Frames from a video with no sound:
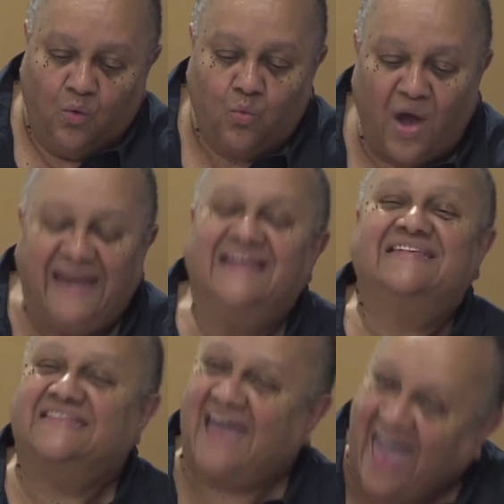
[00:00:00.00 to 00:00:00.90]
What
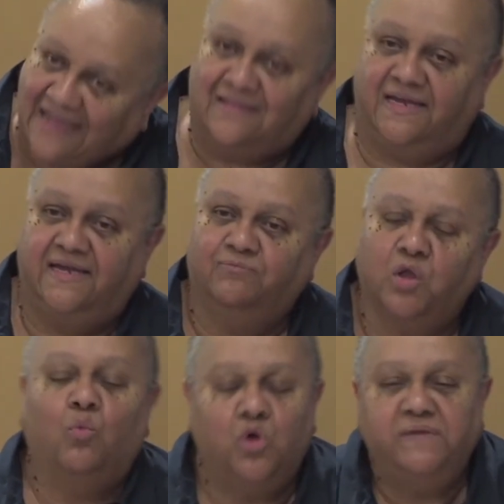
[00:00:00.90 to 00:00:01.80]
exactly
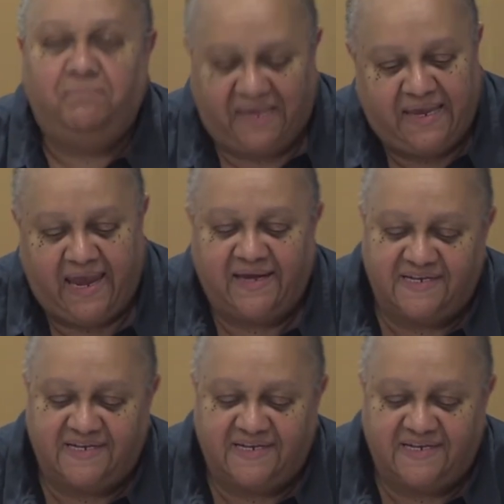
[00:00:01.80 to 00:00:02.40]
would be an